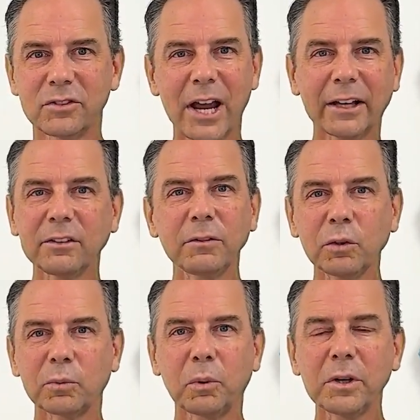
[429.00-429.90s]
Jacksonville
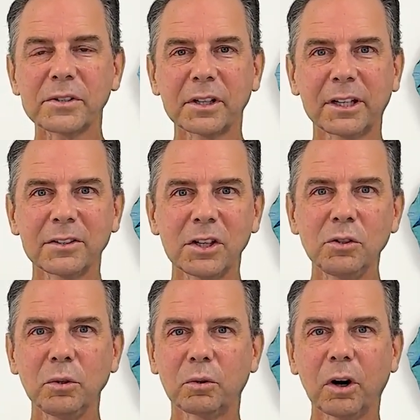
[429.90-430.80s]
is poised to
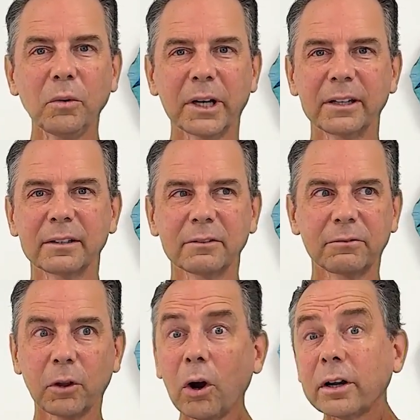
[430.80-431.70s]
continue growing.
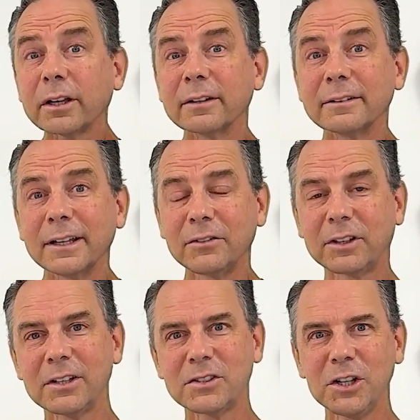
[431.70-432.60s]
Florida is
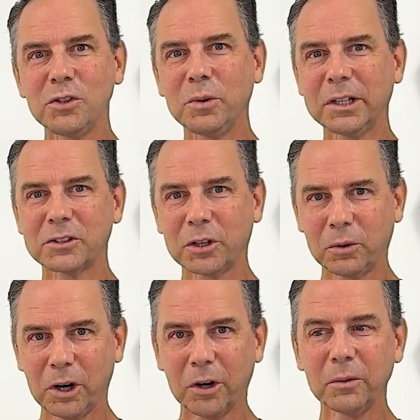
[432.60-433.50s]
continuing to
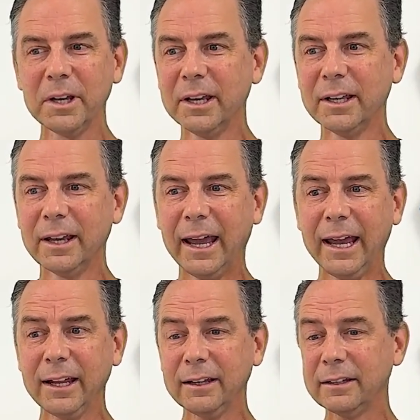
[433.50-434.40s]
grow.
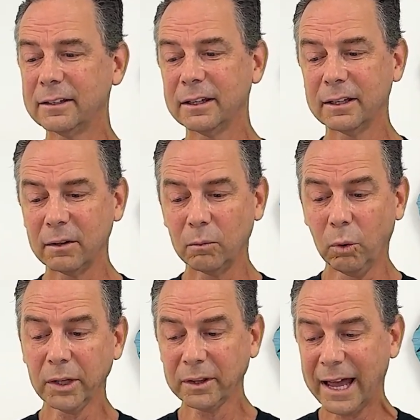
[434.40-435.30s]
And
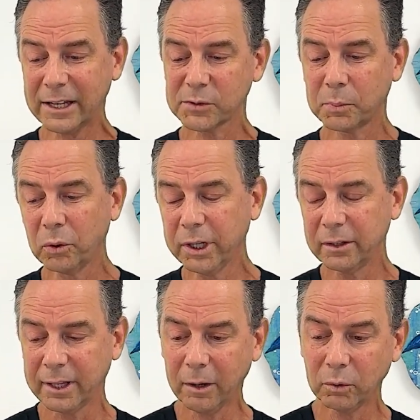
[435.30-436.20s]
one last
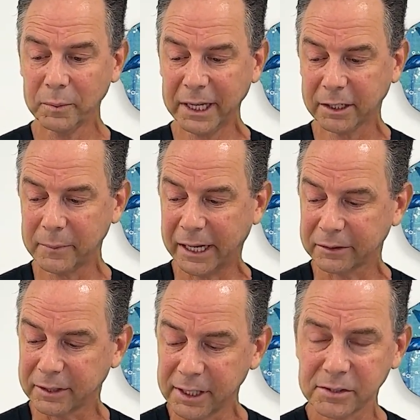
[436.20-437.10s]
point that we'll make
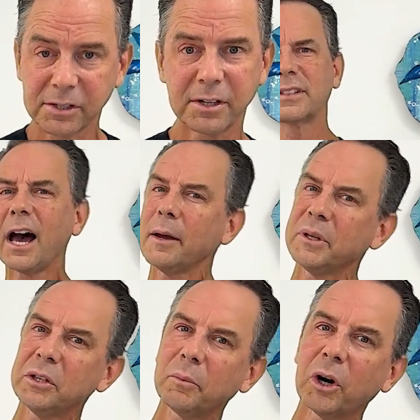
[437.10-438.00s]
about this is time
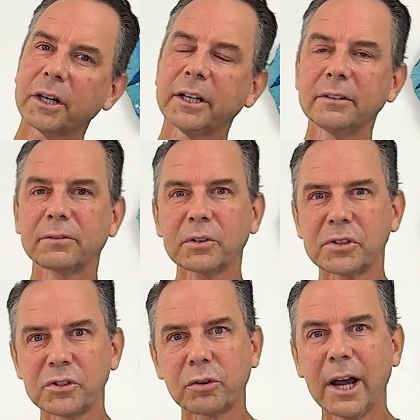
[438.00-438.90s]
in the market
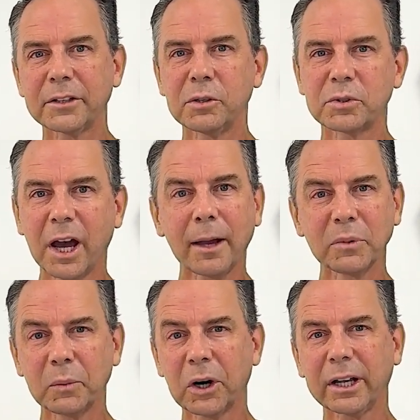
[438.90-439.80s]
versus trying to time
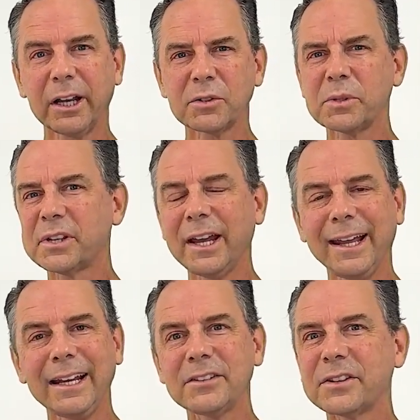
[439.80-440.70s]
the market. As we said,
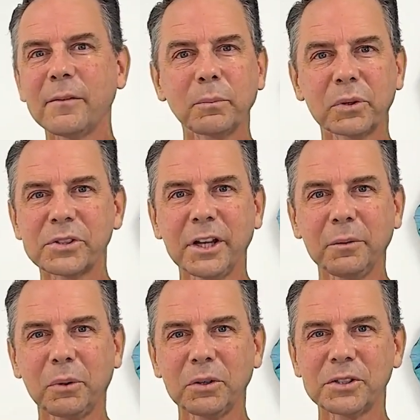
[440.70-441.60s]
87%
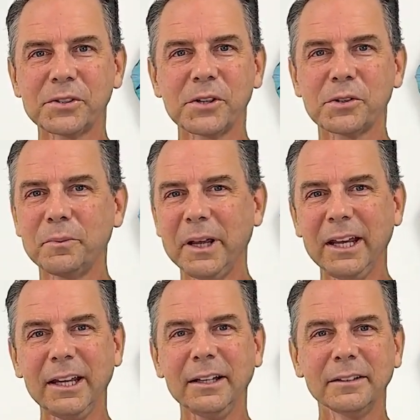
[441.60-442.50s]
of purchases are
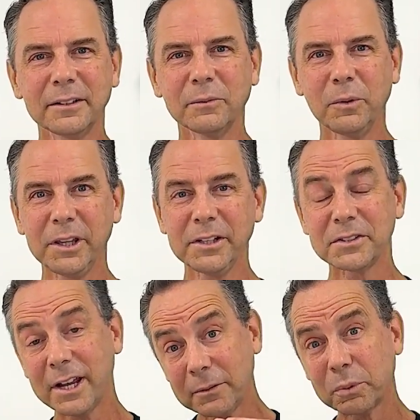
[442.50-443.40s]
made within
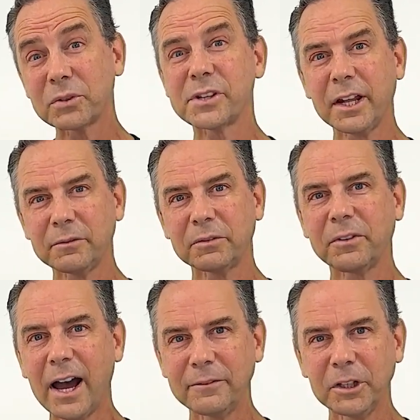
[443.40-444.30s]
10% of a
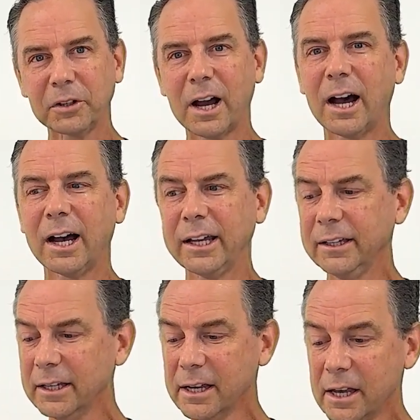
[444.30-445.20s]
5-year high.
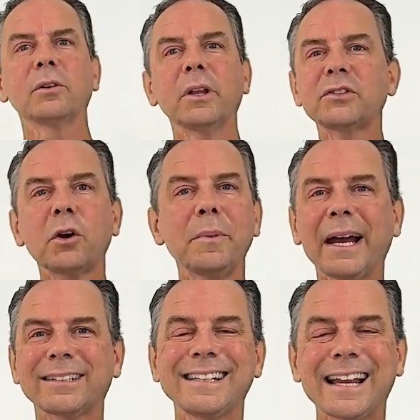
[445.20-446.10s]
So let's go
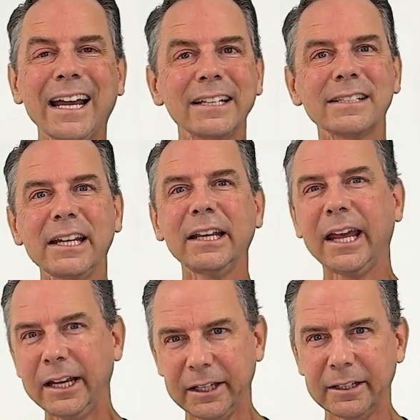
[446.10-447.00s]
back to
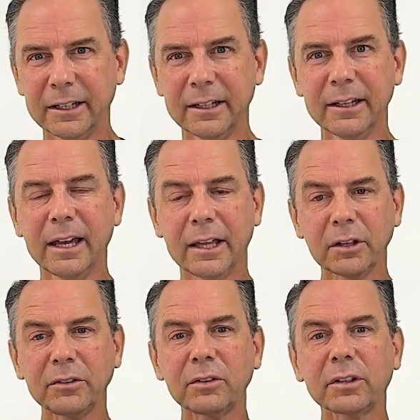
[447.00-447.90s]
1980 and
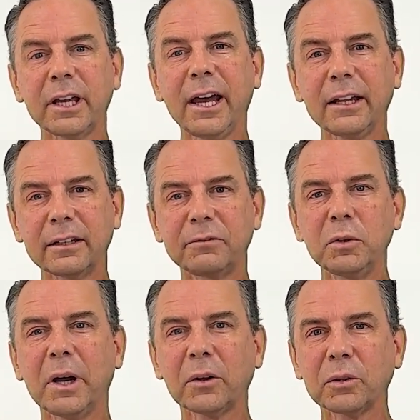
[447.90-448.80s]
let's look at if
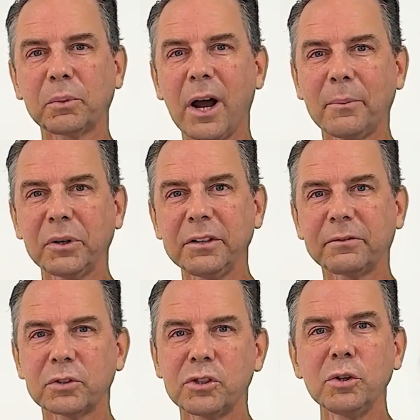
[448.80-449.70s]
you held a property
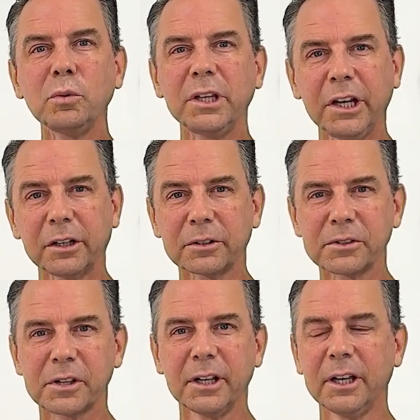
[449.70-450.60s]
for 2
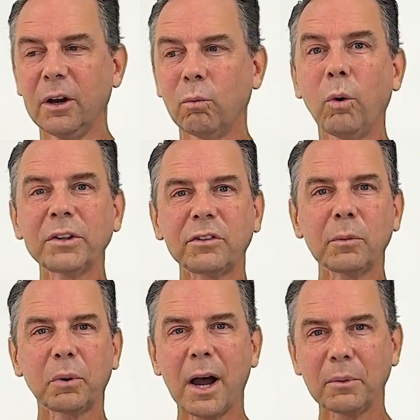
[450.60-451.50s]
years. What's
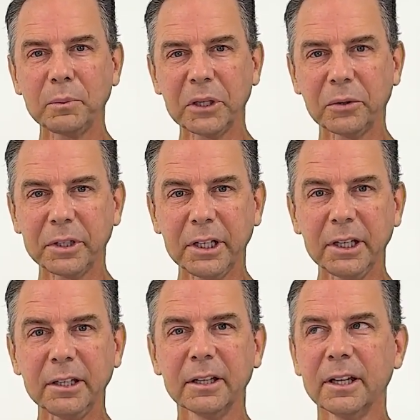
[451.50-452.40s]
the
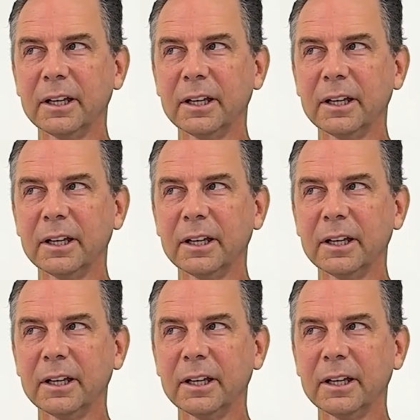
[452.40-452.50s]
probability